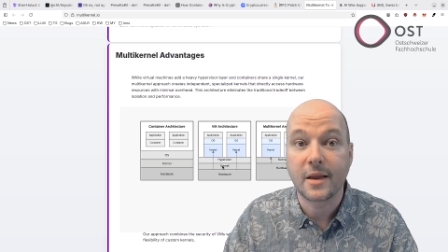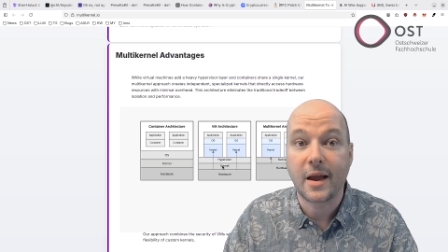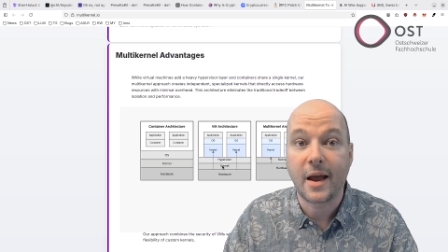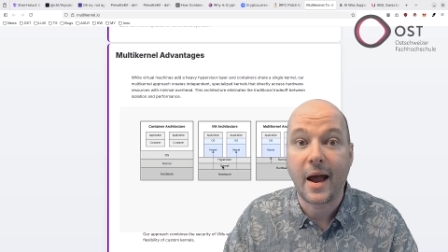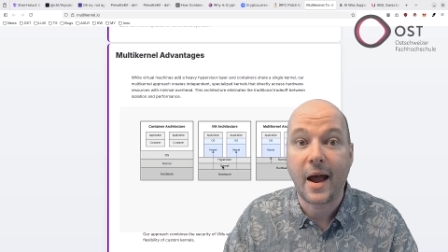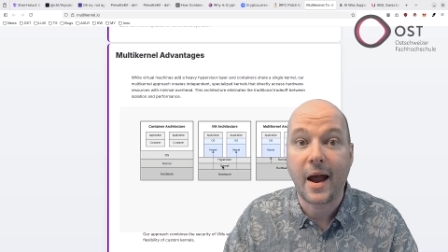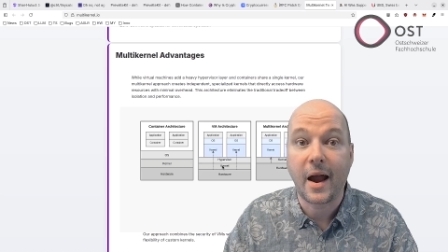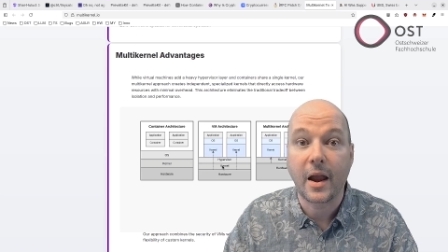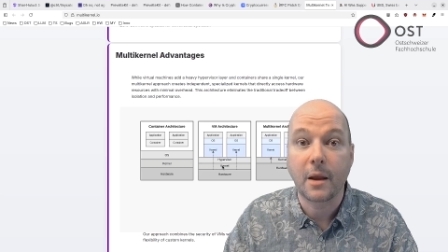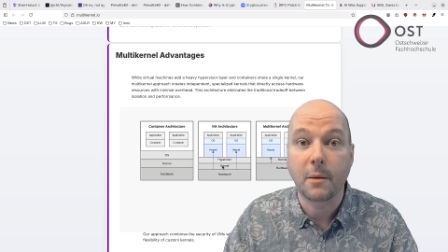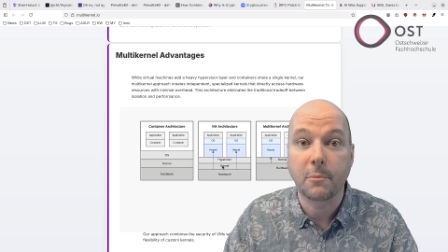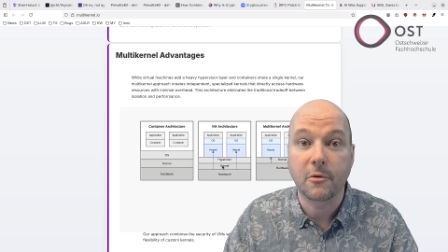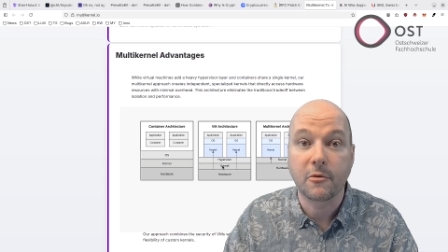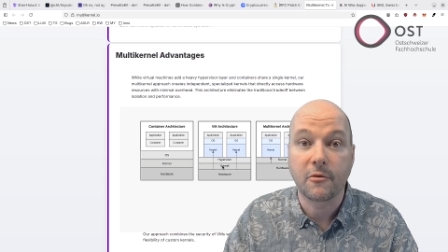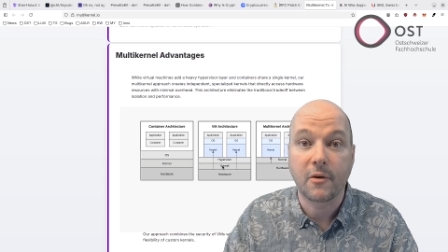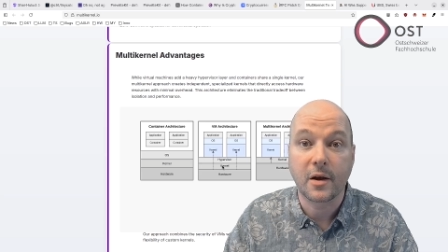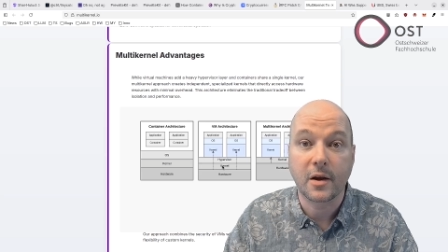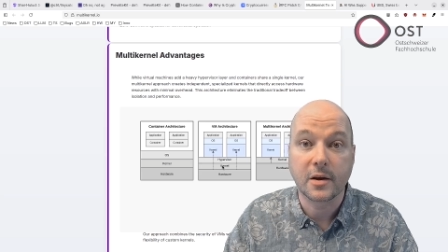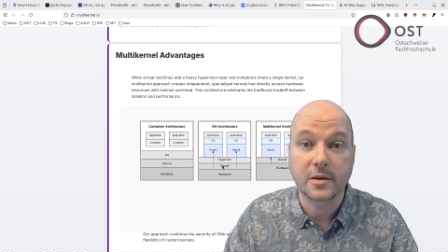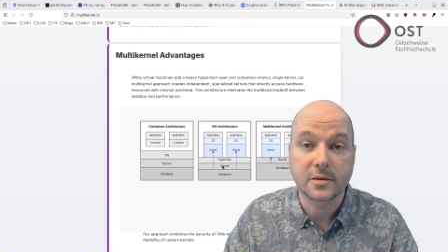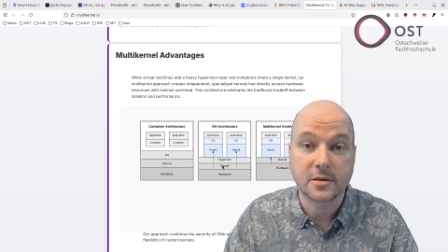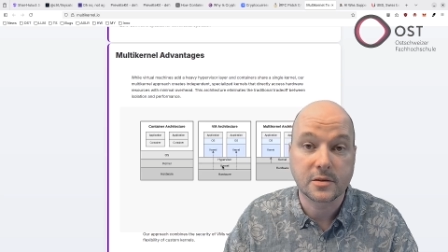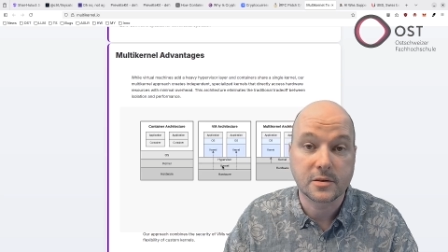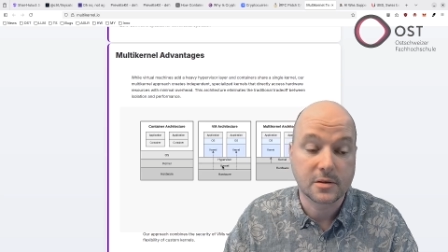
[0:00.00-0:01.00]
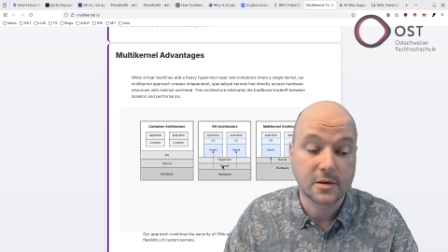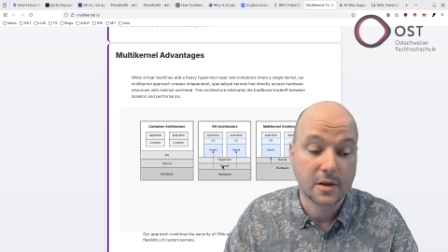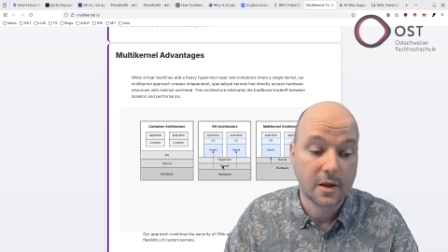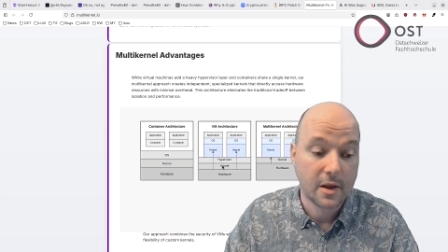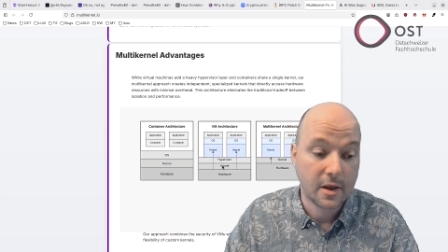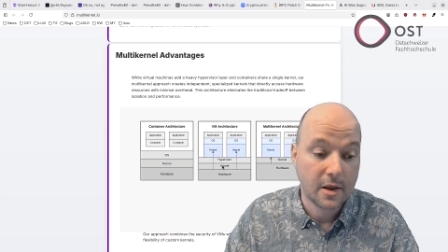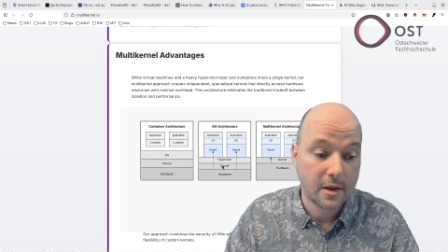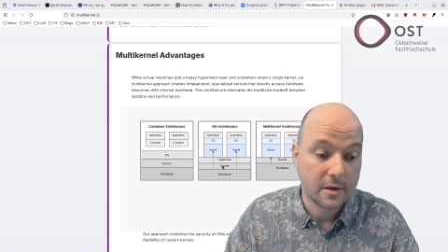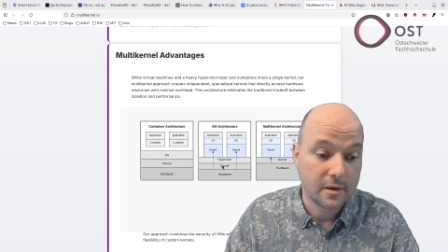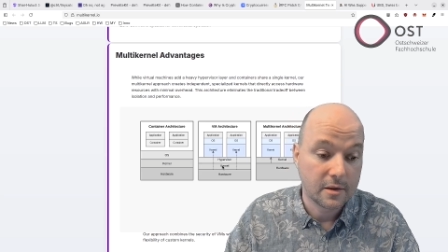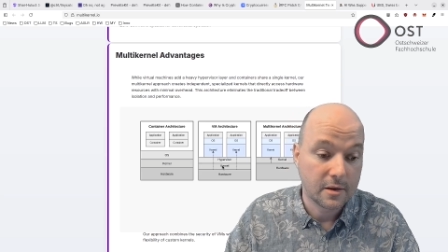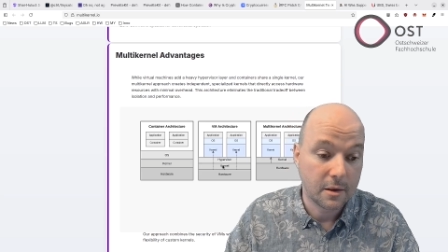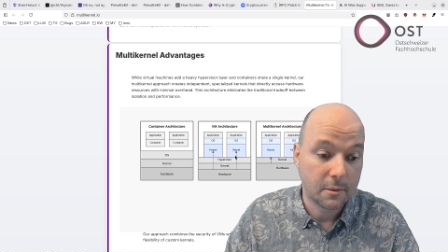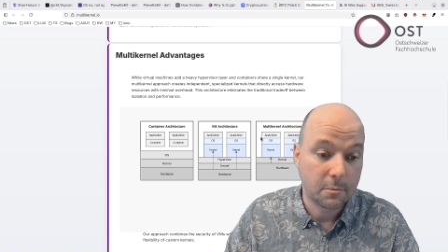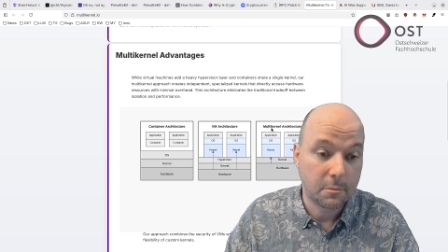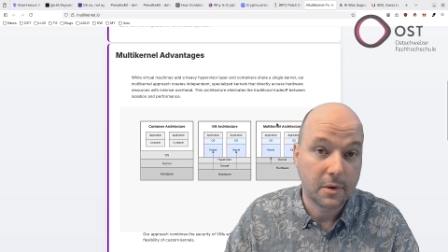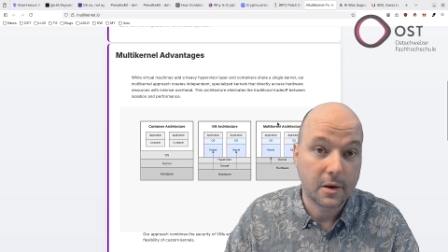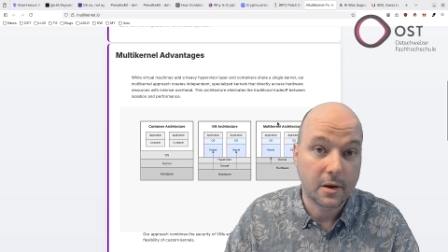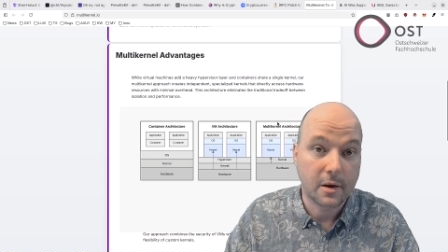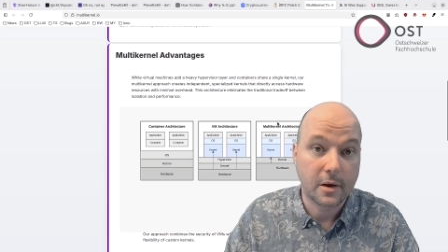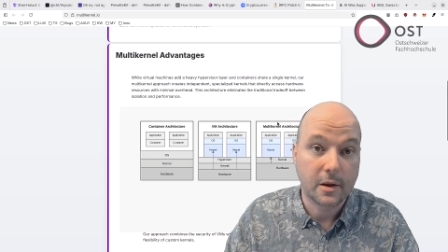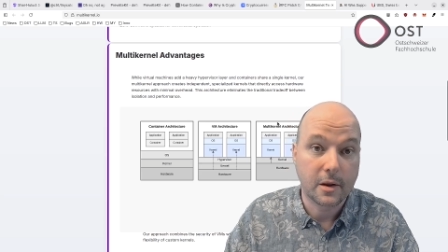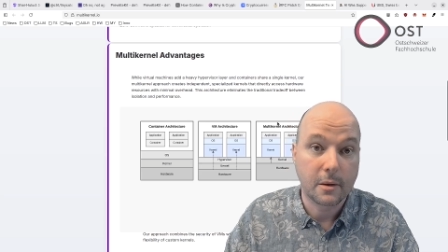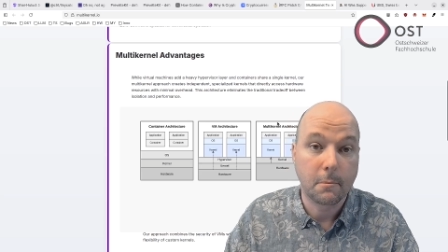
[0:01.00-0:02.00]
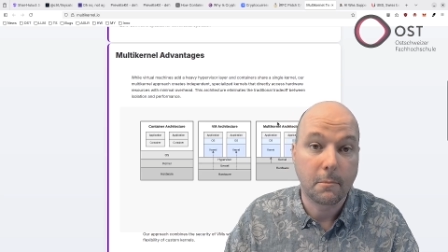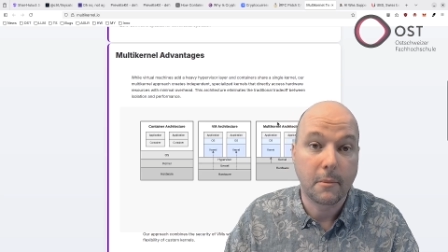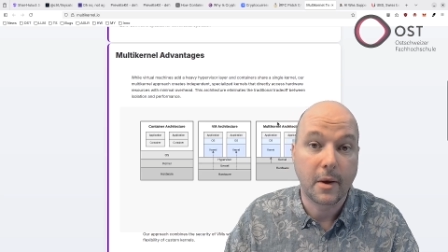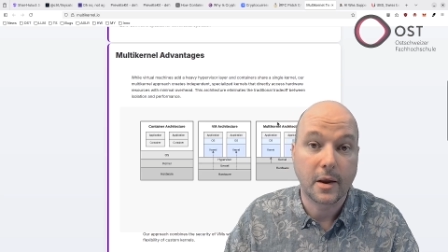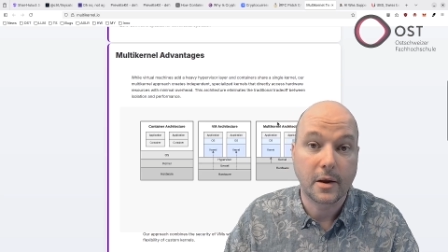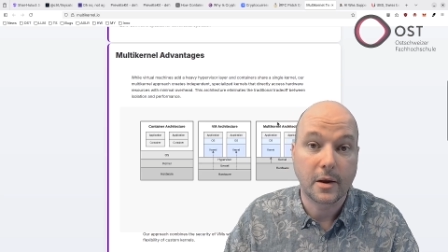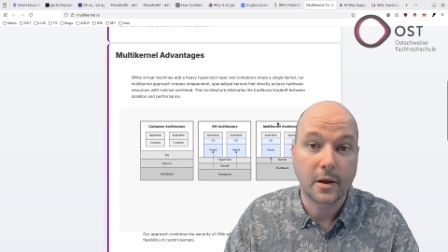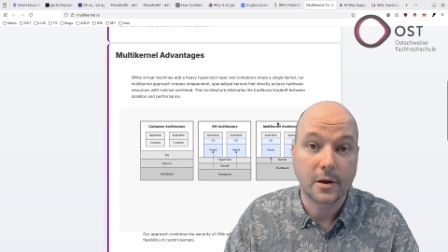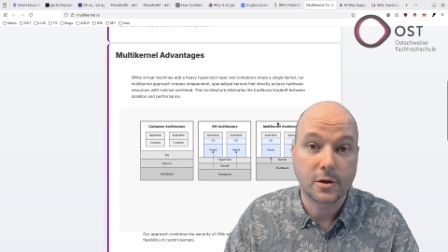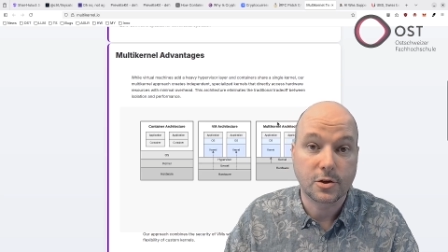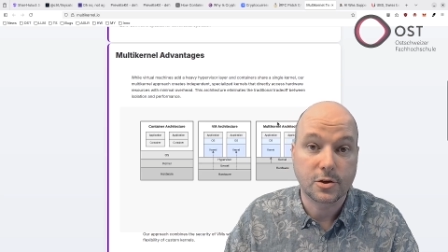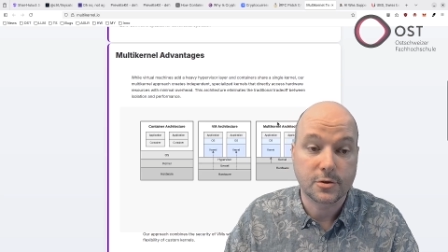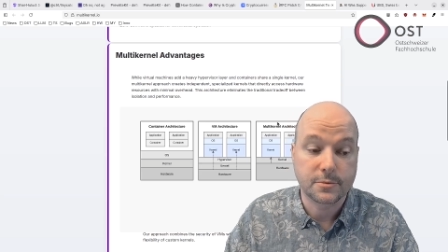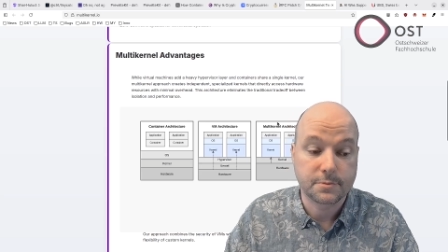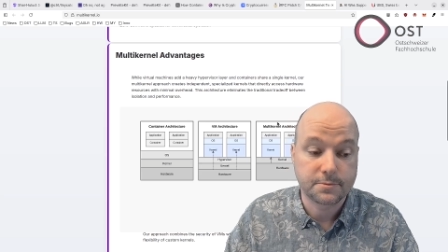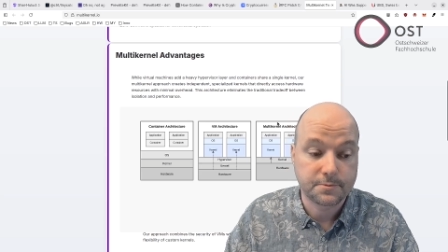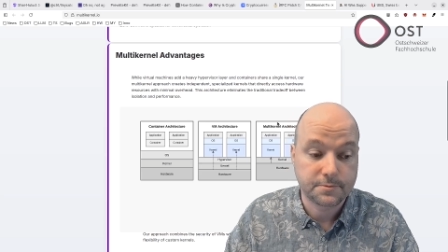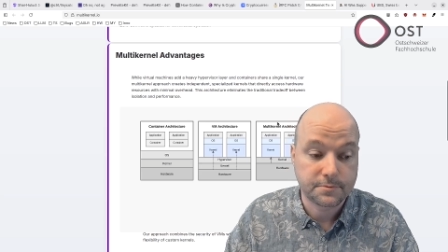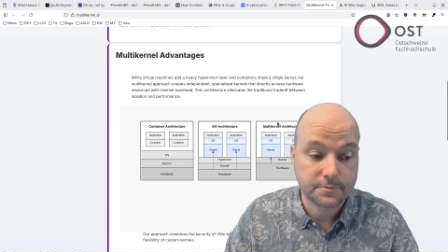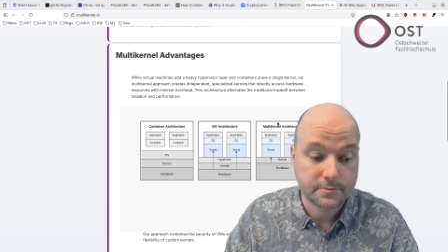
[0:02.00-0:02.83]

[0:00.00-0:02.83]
hypervisors typically manage.